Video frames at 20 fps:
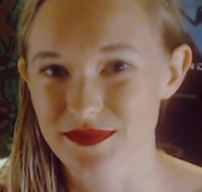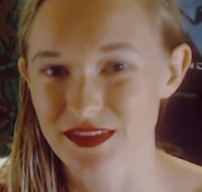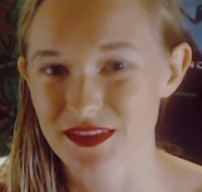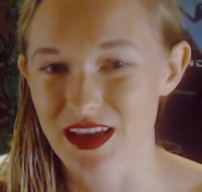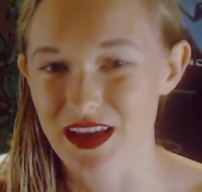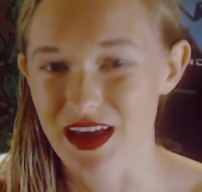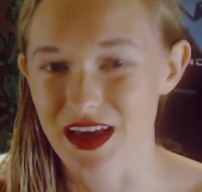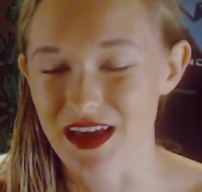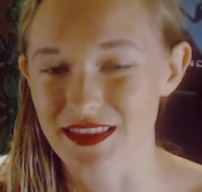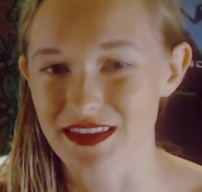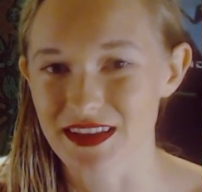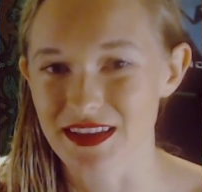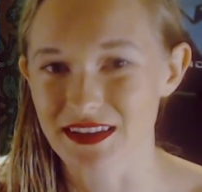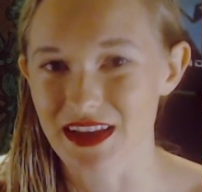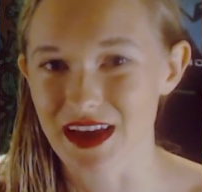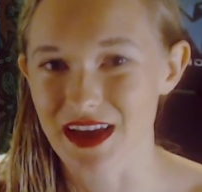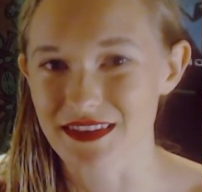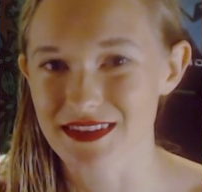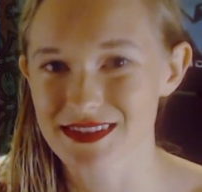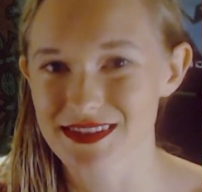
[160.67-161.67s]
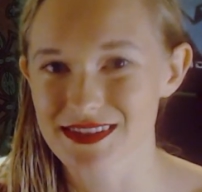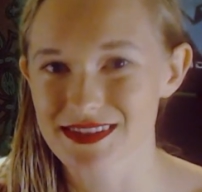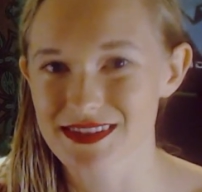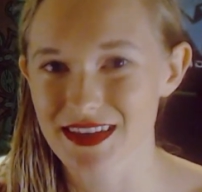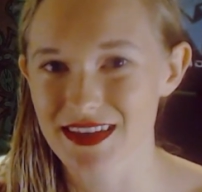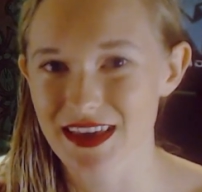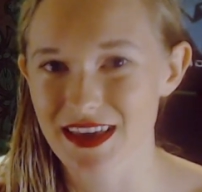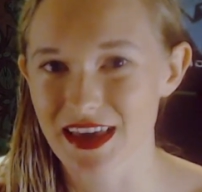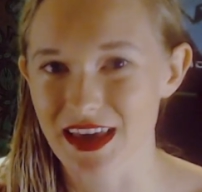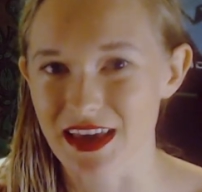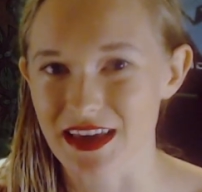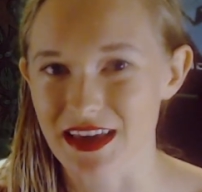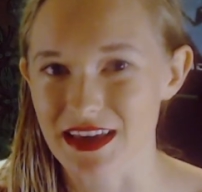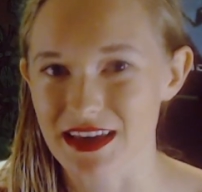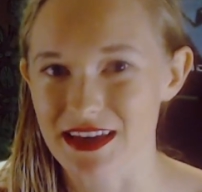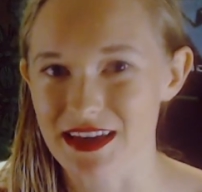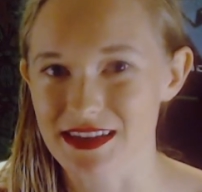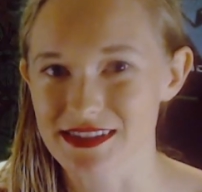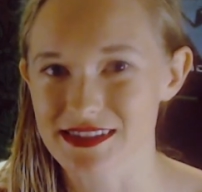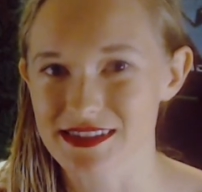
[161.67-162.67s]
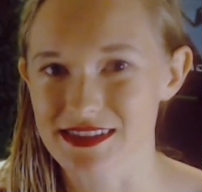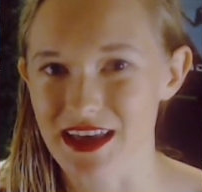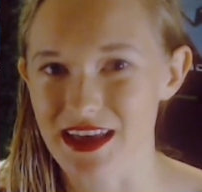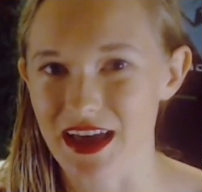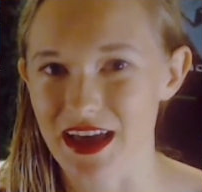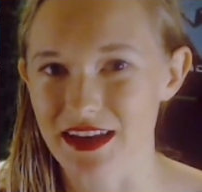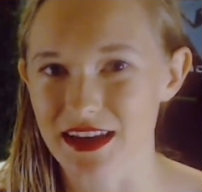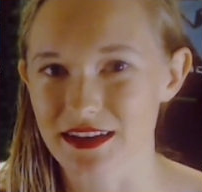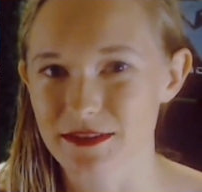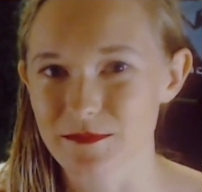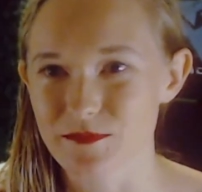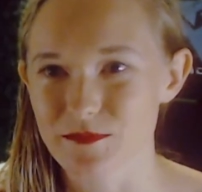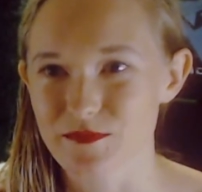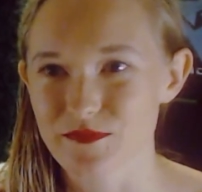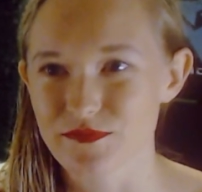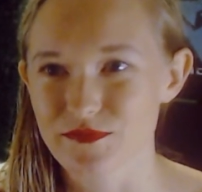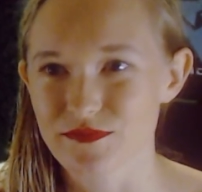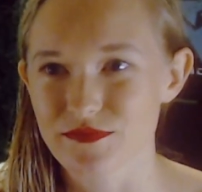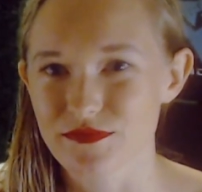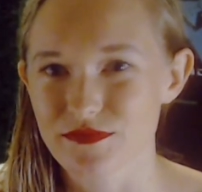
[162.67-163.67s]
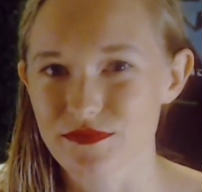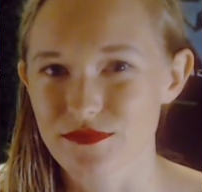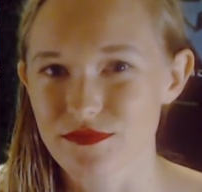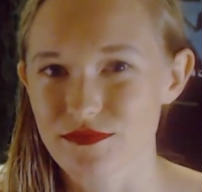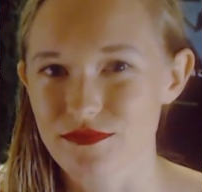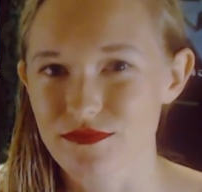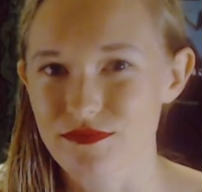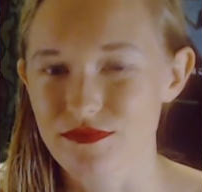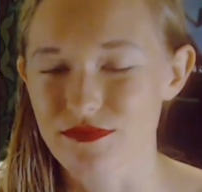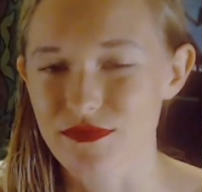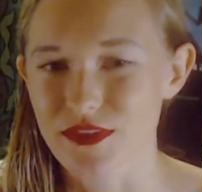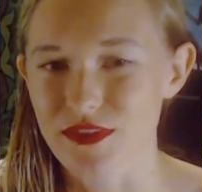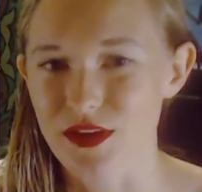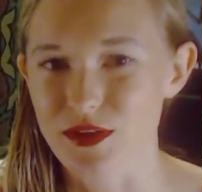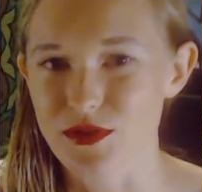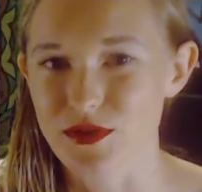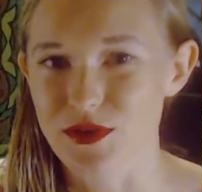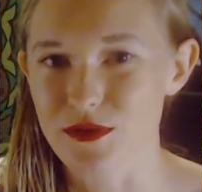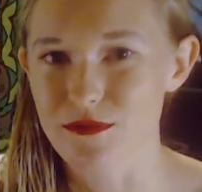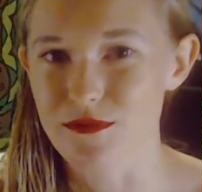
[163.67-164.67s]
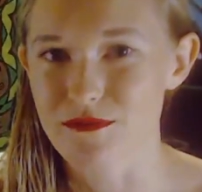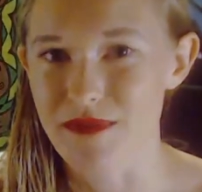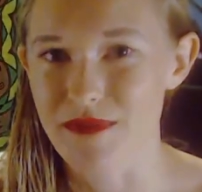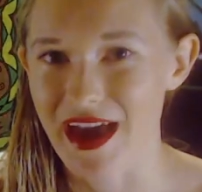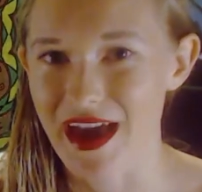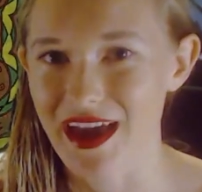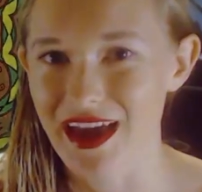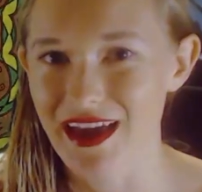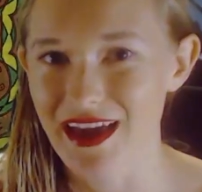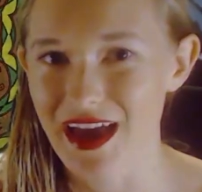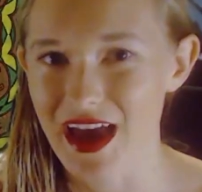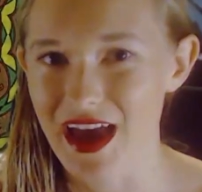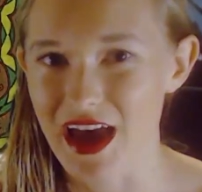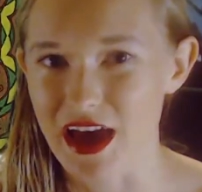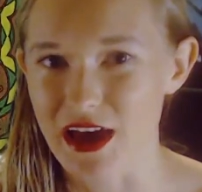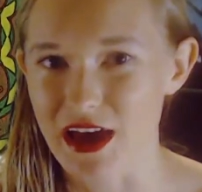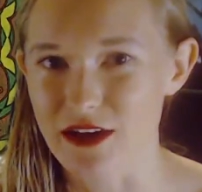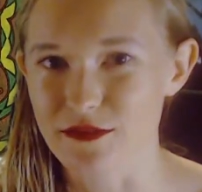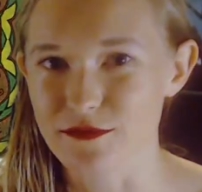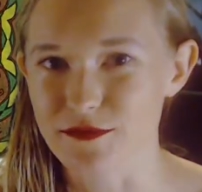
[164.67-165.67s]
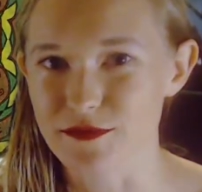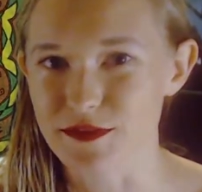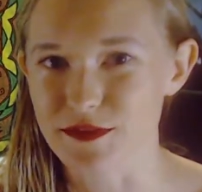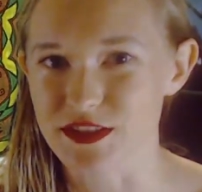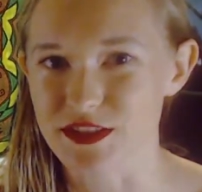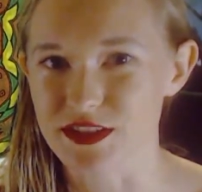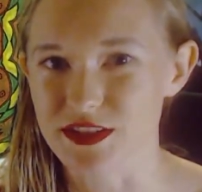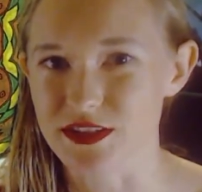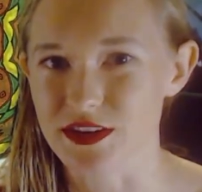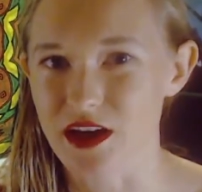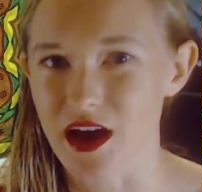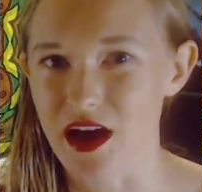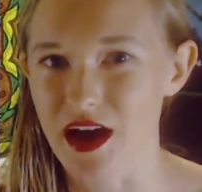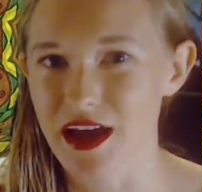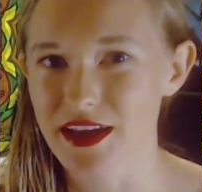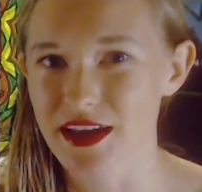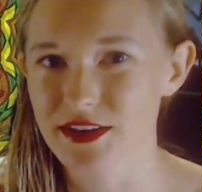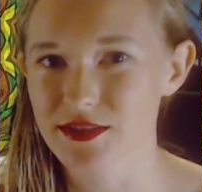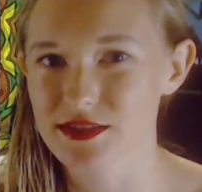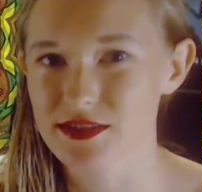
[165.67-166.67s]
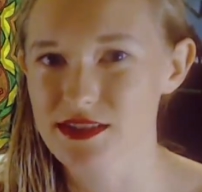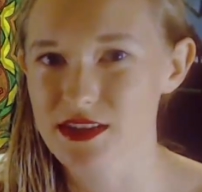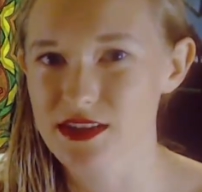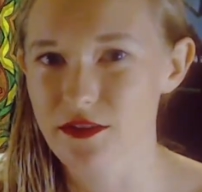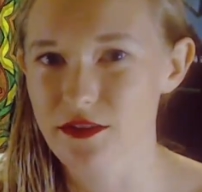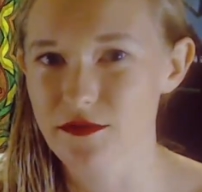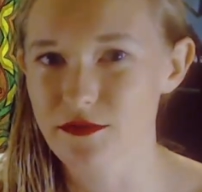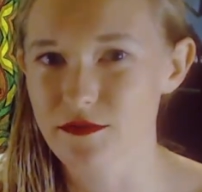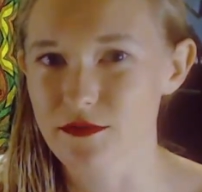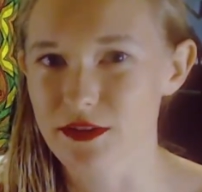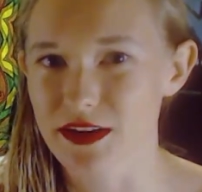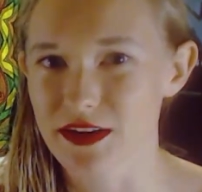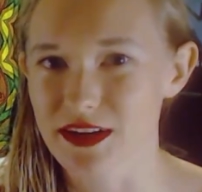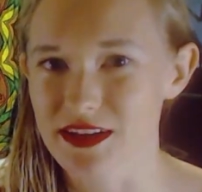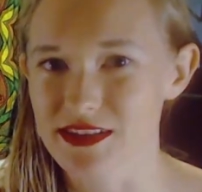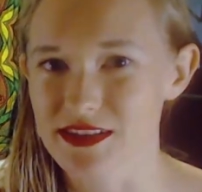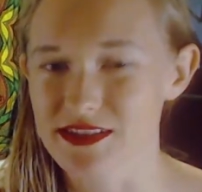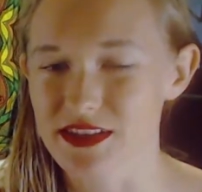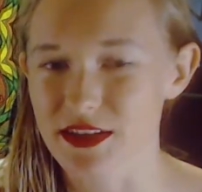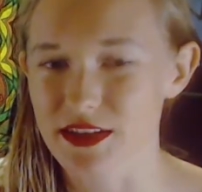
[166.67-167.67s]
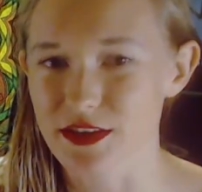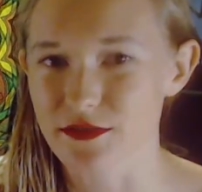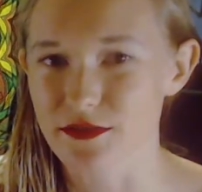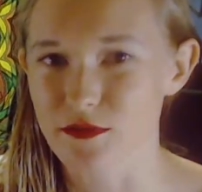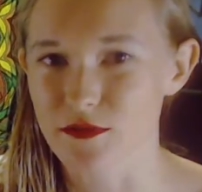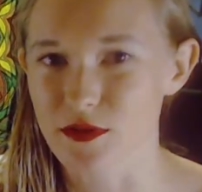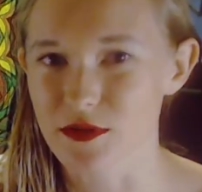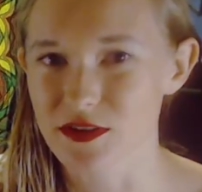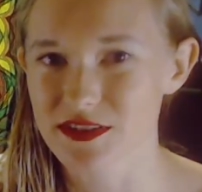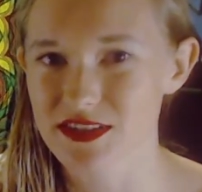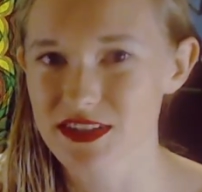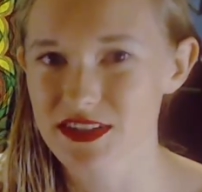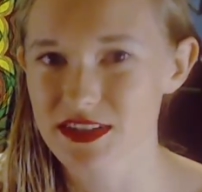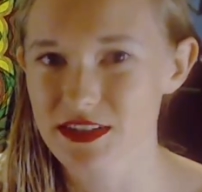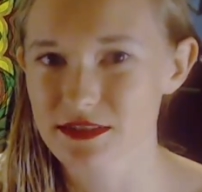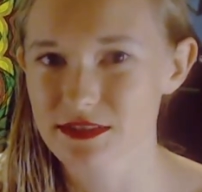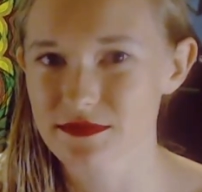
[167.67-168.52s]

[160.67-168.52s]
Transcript: And now this is the key, is that you may have denied yourself what it is that you've wanted.